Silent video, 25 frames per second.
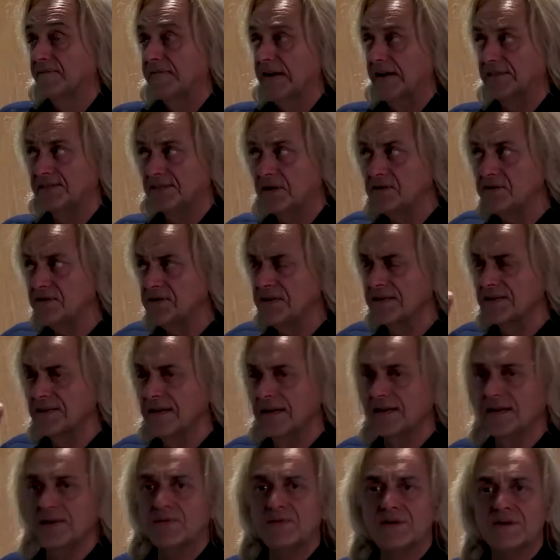I don't think
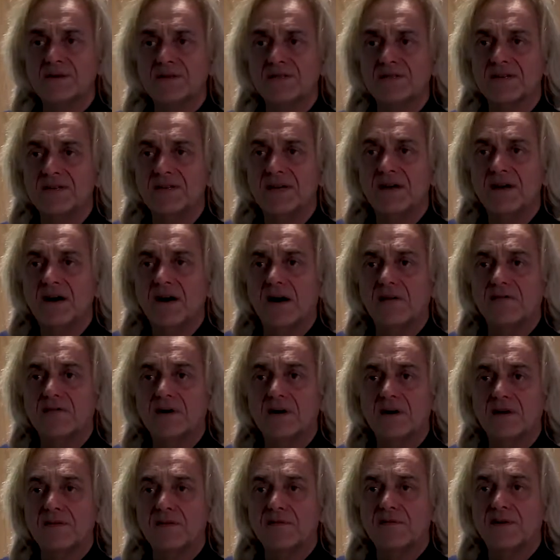there are any works of
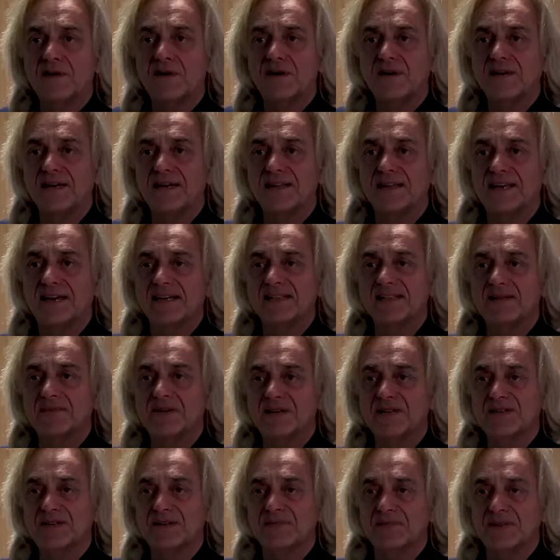gone far in the
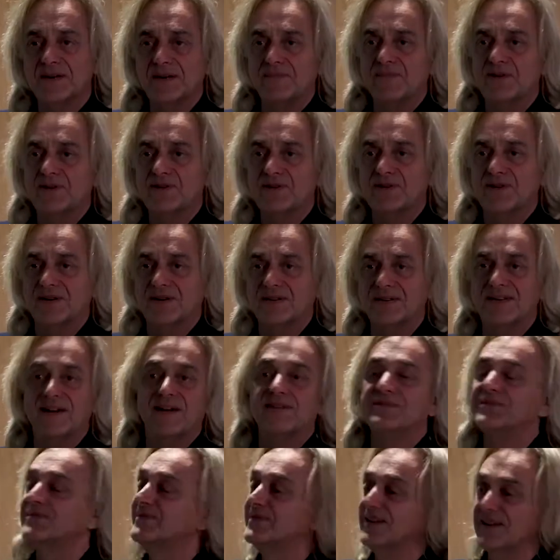exhibition, but I'm not sure.
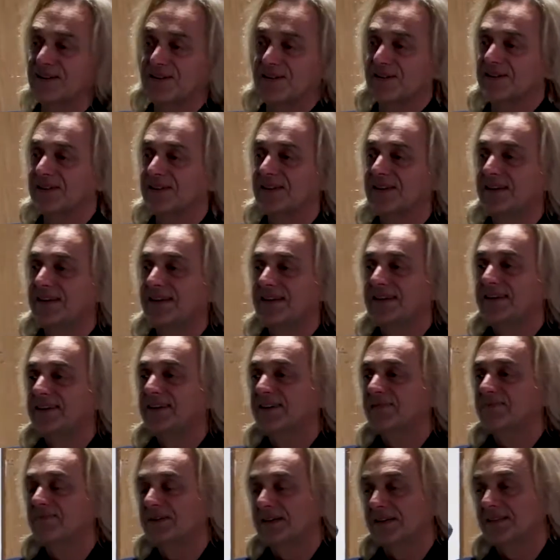No, they're not.
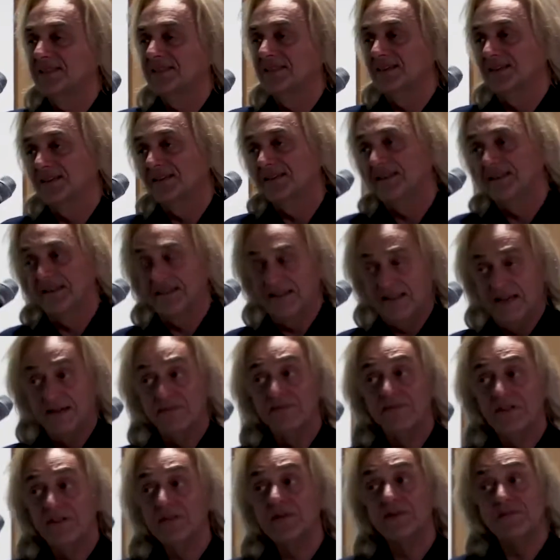But
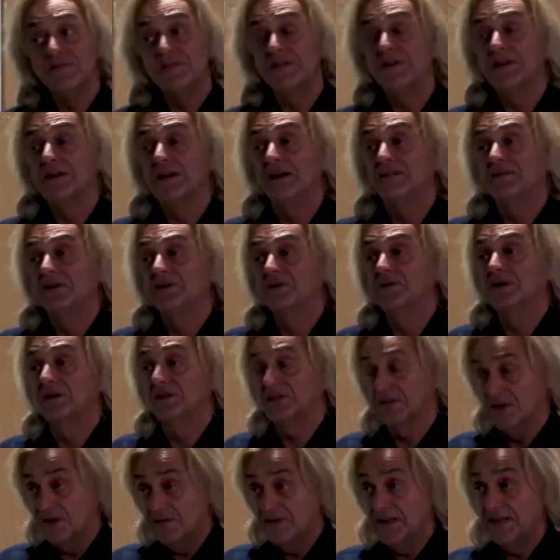they're very, very lovely
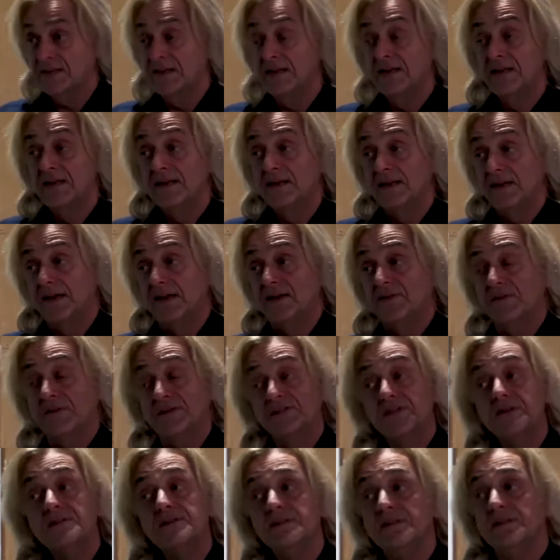works of that area.
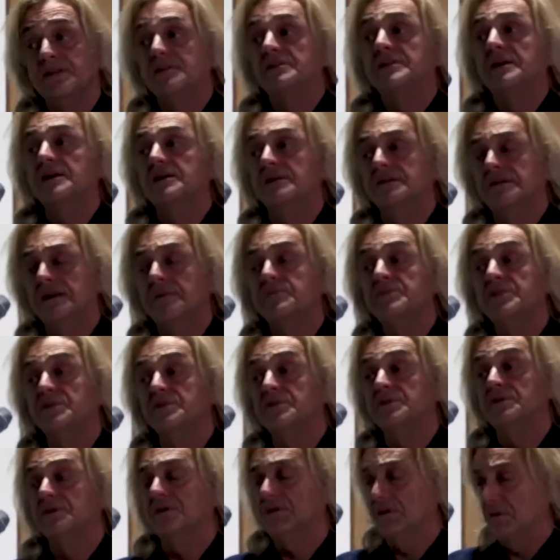Certainly there are a number
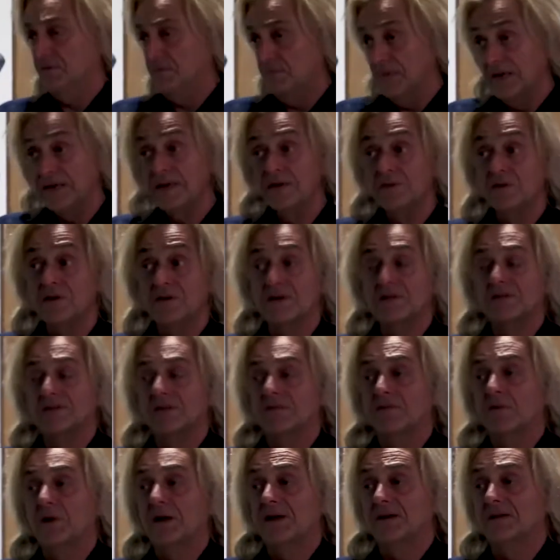of many works
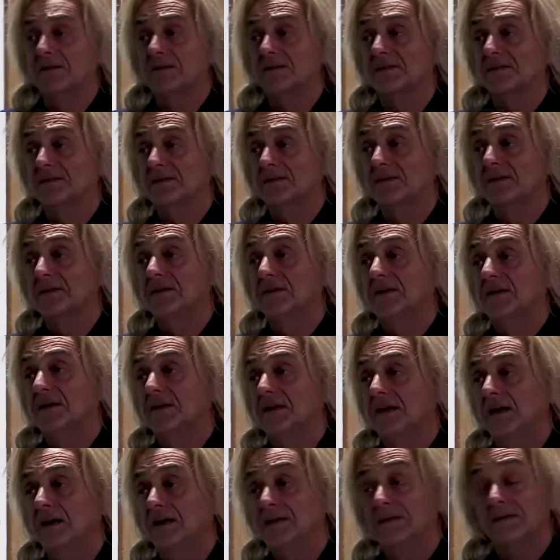of Wales,
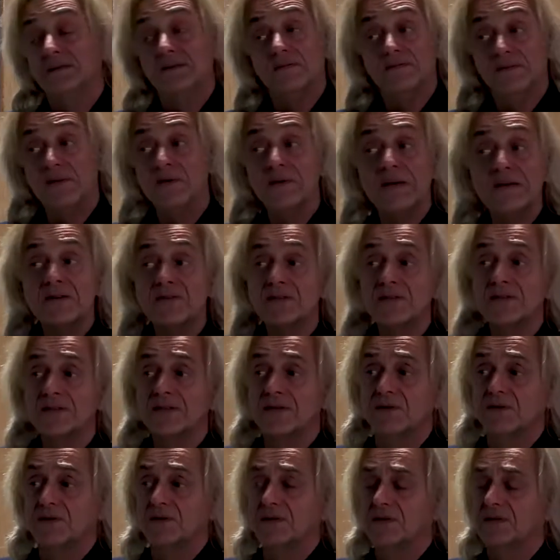and the very
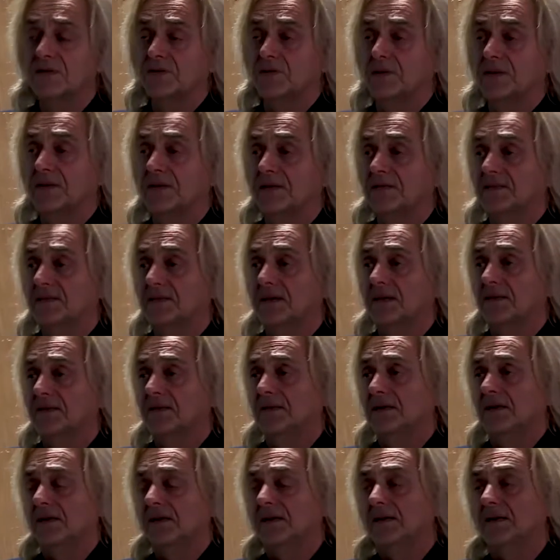interesting works where he's
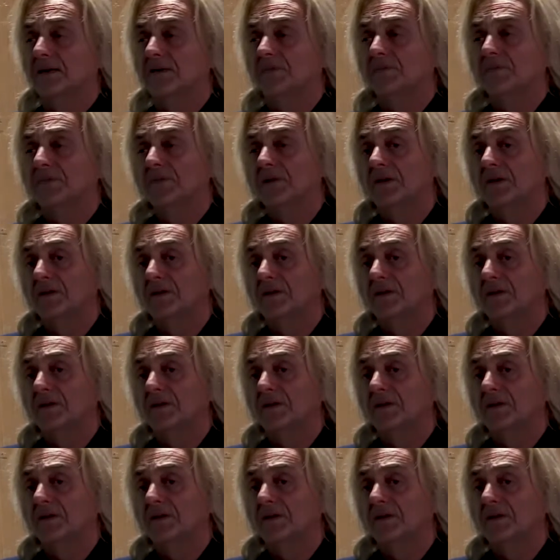done the